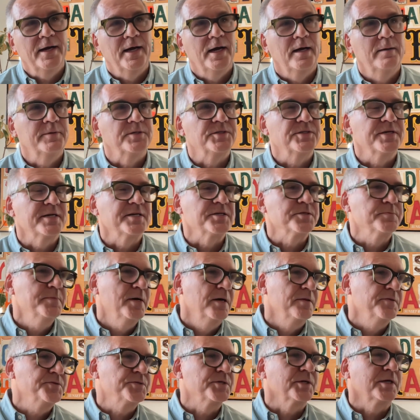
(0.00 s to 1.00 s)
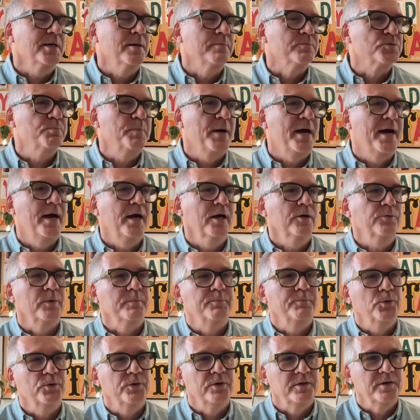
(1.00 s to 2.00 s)
It takes months. It comes back. We
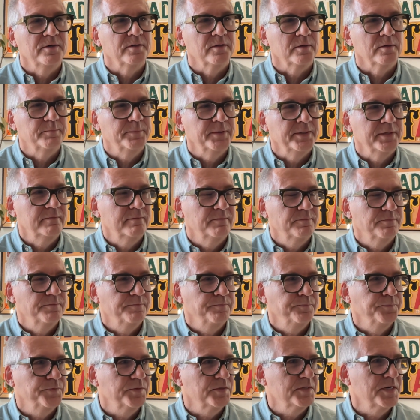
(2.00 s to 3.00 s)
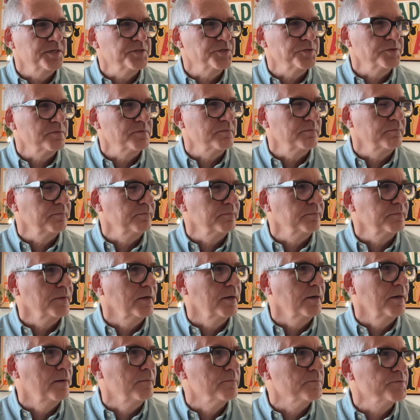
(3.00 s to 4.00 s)
put it into the big test
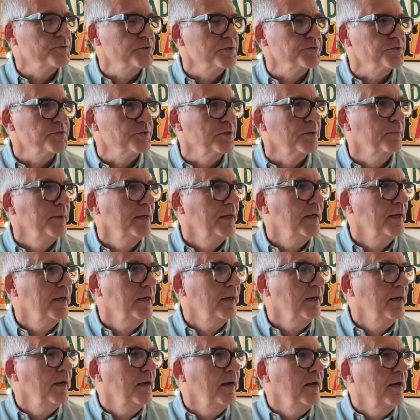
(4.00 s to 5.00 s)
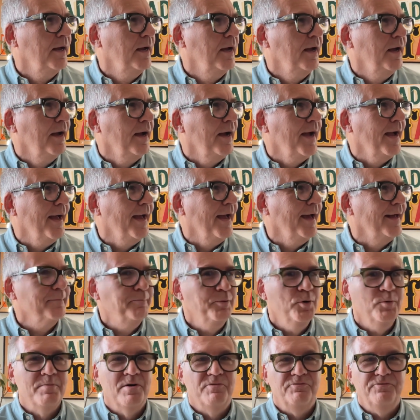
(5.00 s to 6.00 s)
system, and I
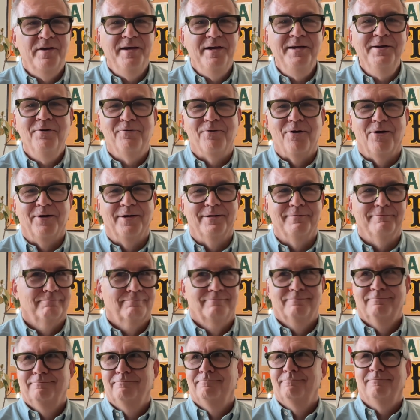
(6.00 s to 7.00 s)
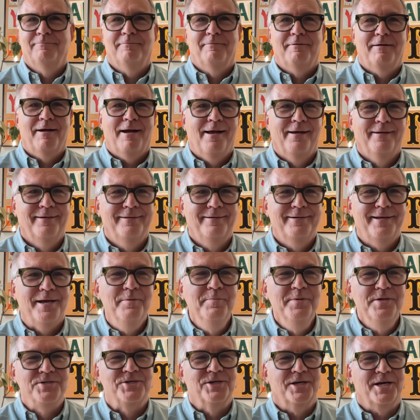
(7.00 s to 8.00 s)
put my finger on it, and an
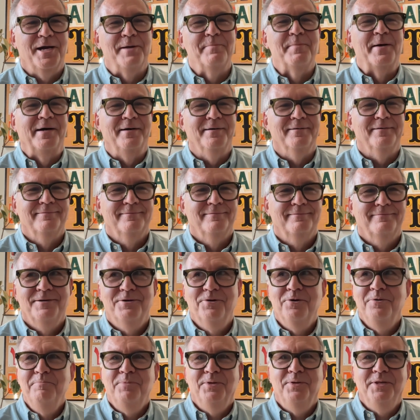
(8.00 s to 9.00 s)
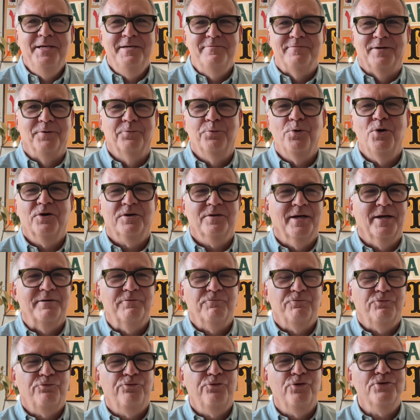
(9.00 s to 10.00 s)
image came out. I couldn't believe it. It worked like
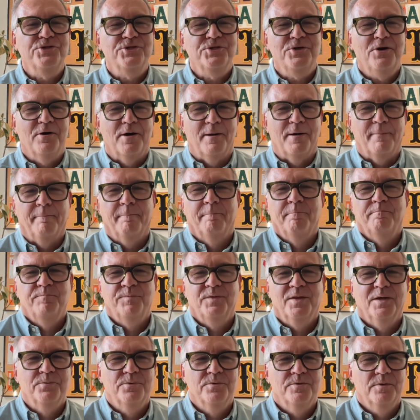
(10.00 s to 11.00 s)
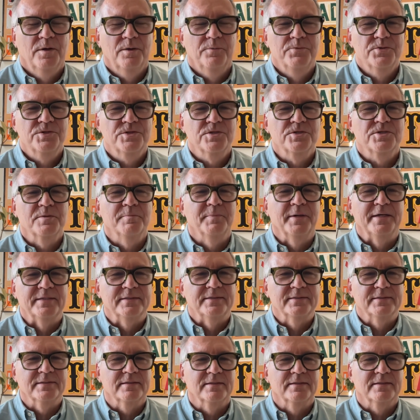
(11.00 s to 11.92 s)
first time. It was just amazing.